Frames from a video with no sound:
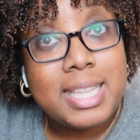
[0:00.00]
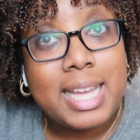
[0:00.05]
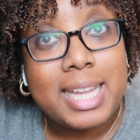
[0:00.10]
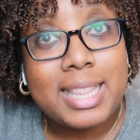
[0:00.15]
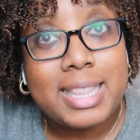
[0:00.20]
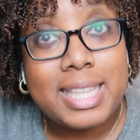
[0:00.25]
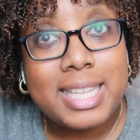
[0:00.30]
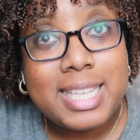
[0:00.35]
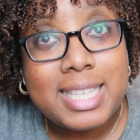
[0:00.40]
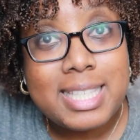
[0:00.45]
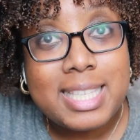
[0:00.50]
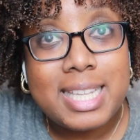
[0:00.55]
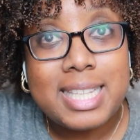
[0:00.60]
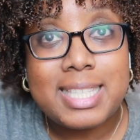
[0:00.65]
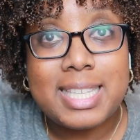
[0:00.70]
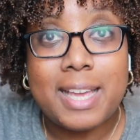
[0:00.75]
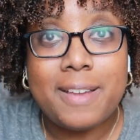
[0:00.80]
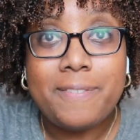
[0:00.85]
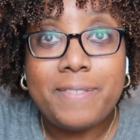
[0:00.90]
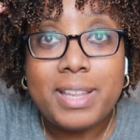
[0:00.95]
Like, this
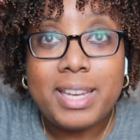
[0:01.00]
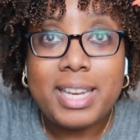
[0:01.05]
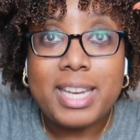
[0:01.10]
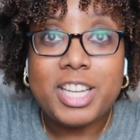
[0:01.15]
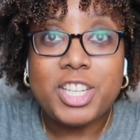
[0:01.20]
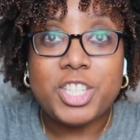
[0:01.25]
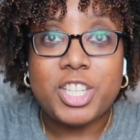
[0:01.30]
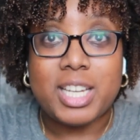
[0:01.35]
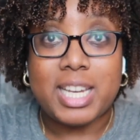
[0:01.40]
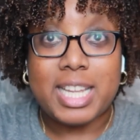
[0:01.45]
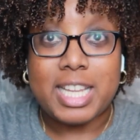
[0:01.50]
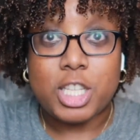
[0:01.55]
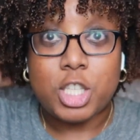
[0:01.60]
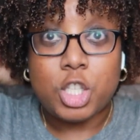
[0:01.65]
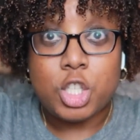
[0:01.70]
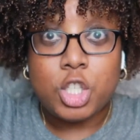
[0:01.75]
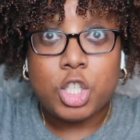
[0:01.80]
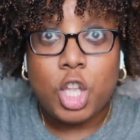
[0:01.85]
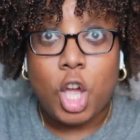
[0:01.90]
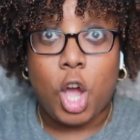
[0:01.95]
definition is
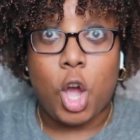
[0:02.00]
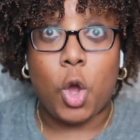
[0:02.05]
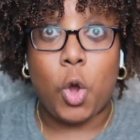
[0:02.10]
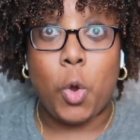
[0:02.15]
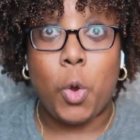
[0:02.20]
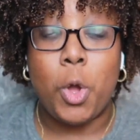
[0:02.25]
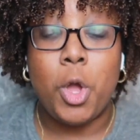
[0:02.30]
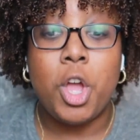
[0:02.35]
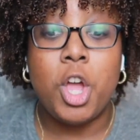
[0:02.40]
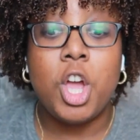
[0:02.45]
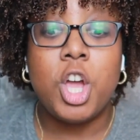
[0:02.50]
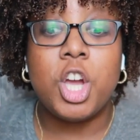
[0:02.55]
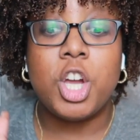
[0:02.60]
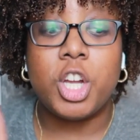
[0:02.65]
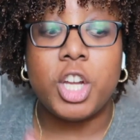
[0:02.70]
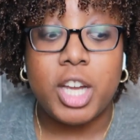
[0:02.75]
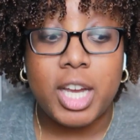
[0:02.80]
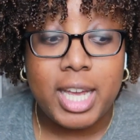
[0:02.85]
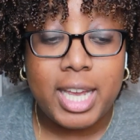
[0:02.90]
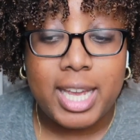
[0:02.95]
so
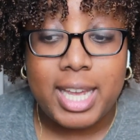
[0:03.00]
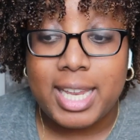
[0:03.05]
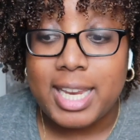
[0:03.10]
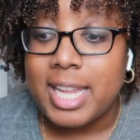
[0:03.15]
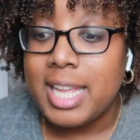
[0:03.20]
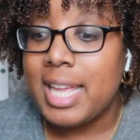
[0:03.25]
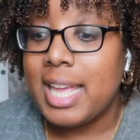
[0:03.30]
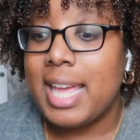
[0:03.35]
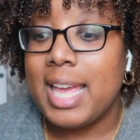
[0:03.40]
good.